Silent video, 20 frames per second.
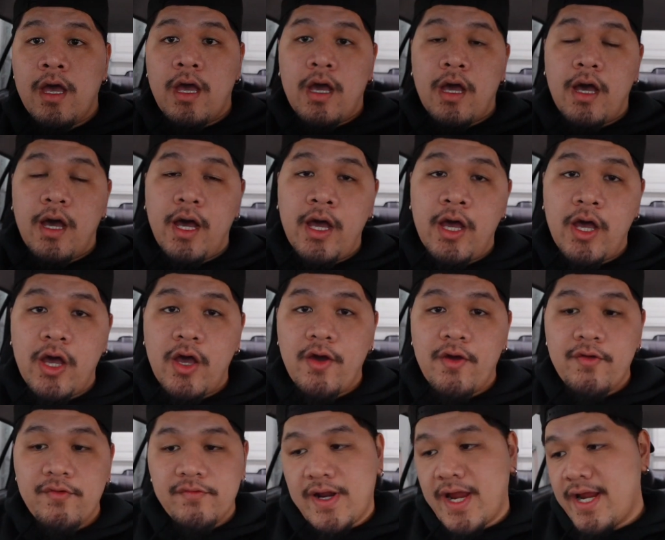
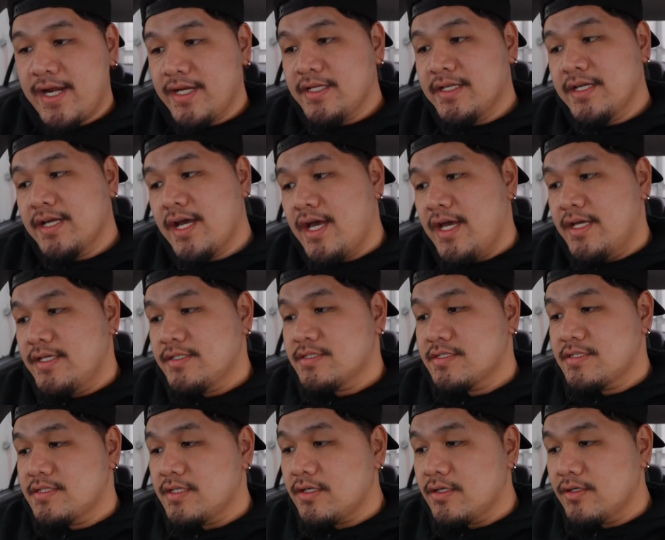Alrighty, guys.
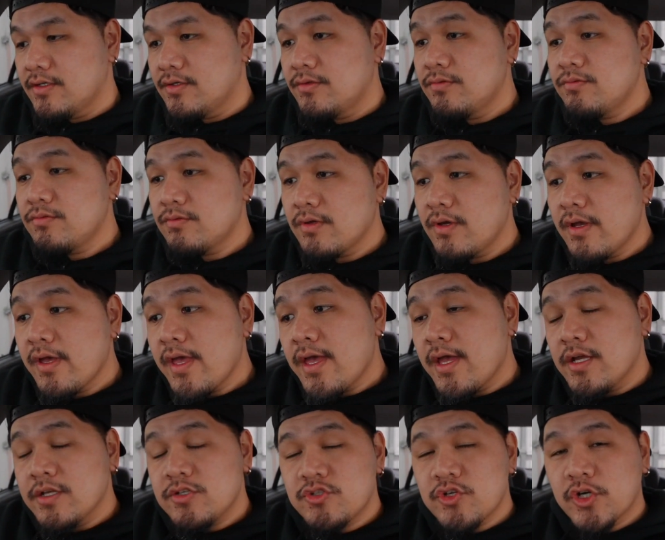So
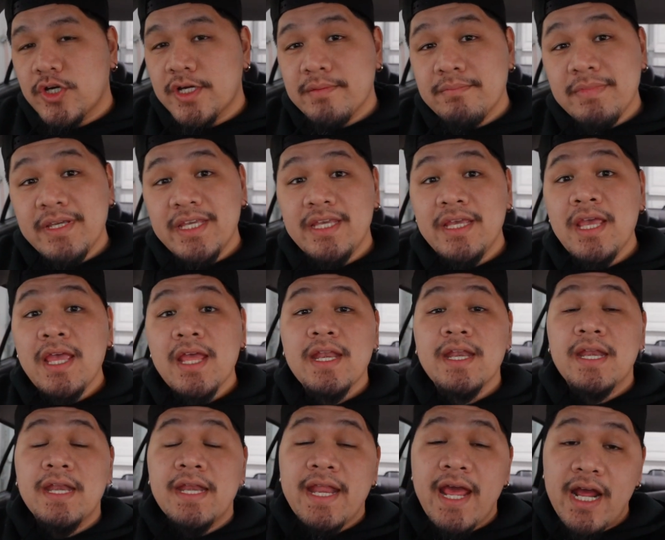join me
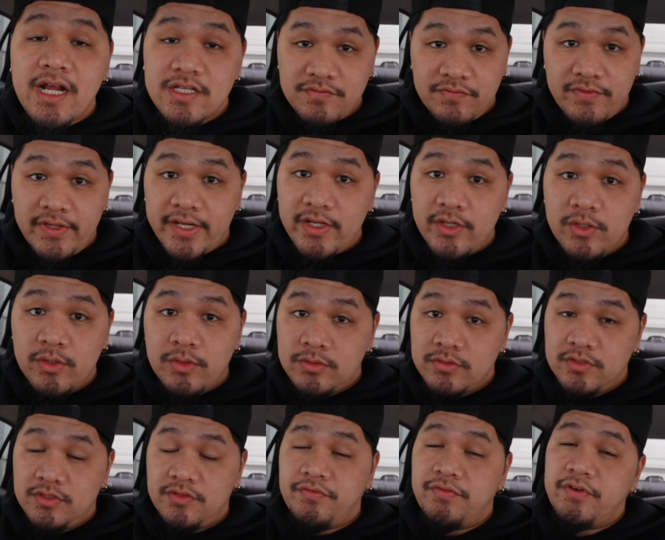next video
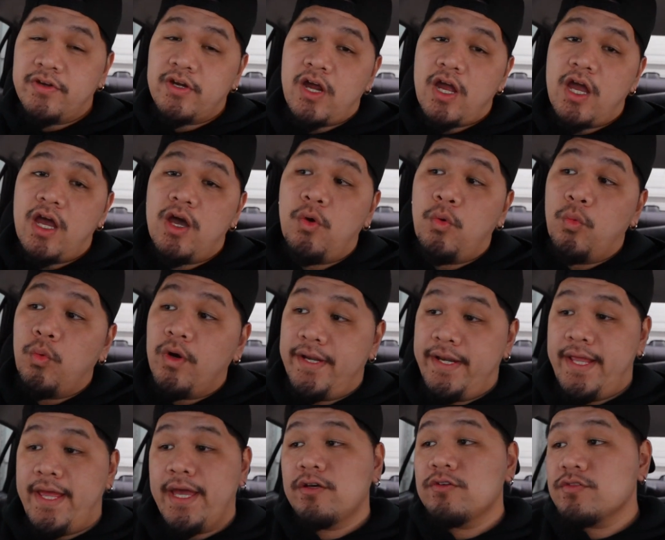to figure out
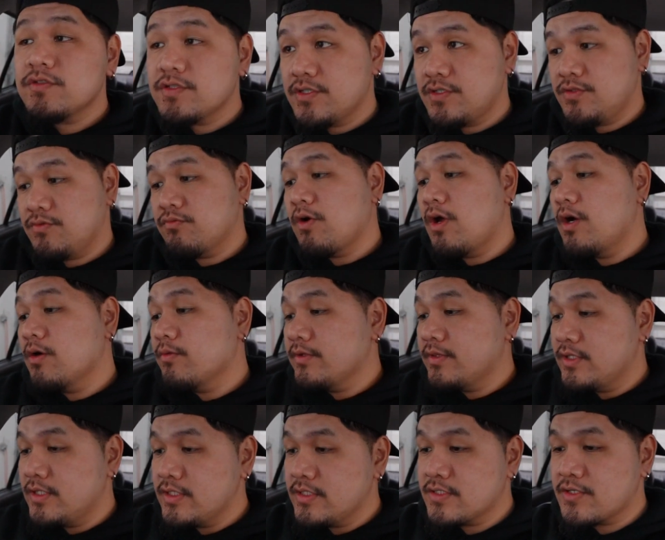what else is wrong
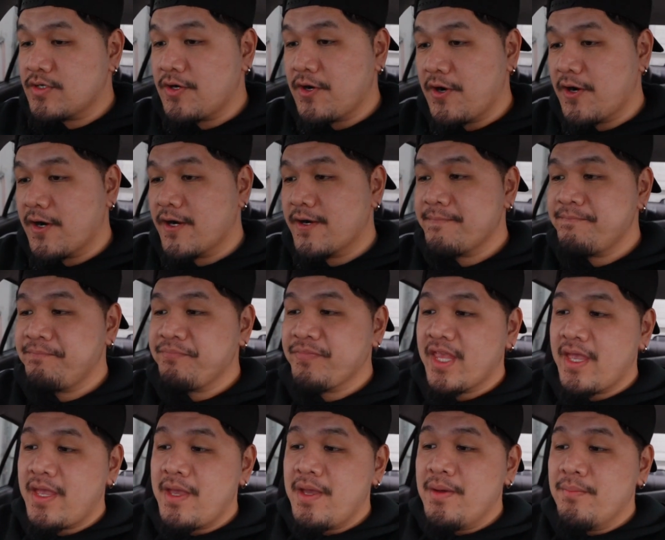with this car.
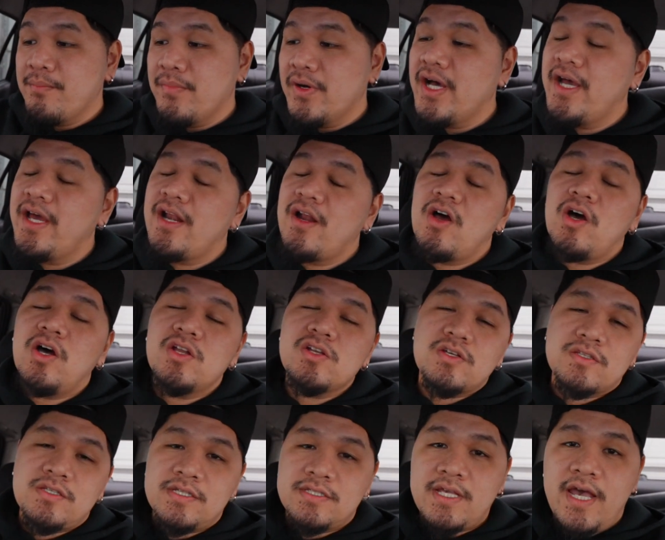But all
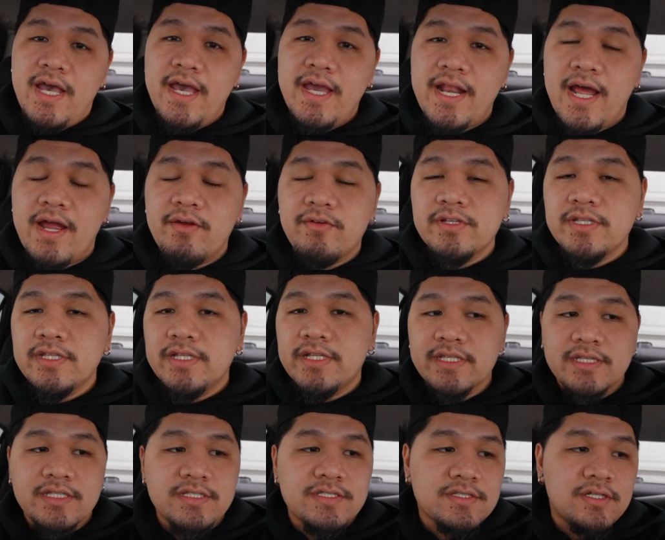jokes aside, I really
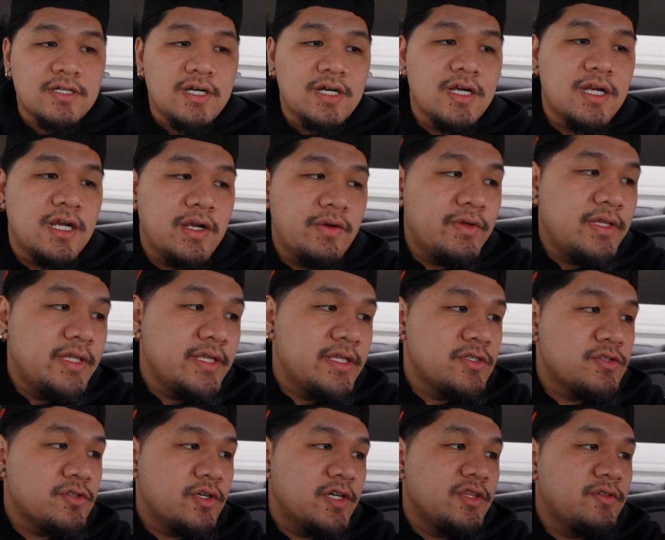like this car. I really
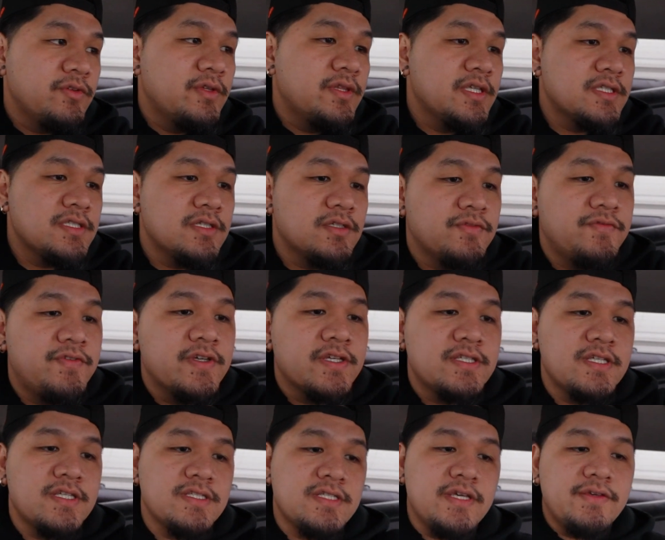enjoy doing these little
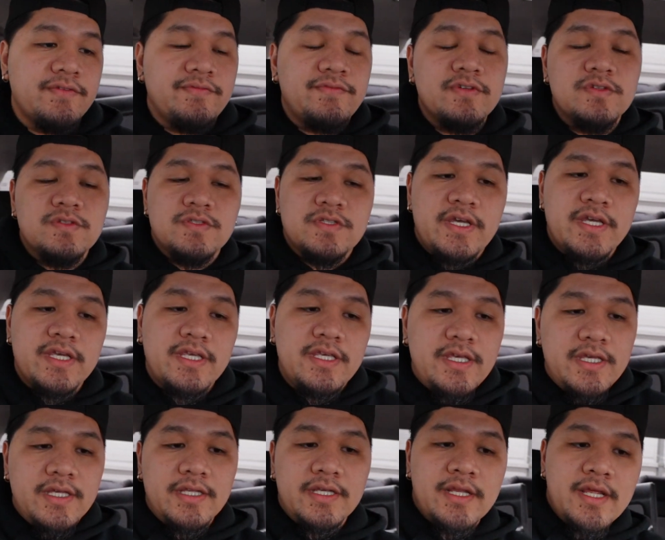fixes. It feels like
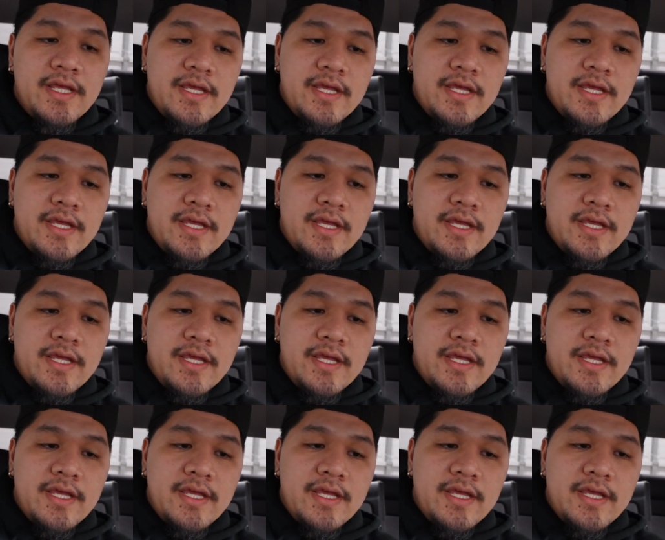it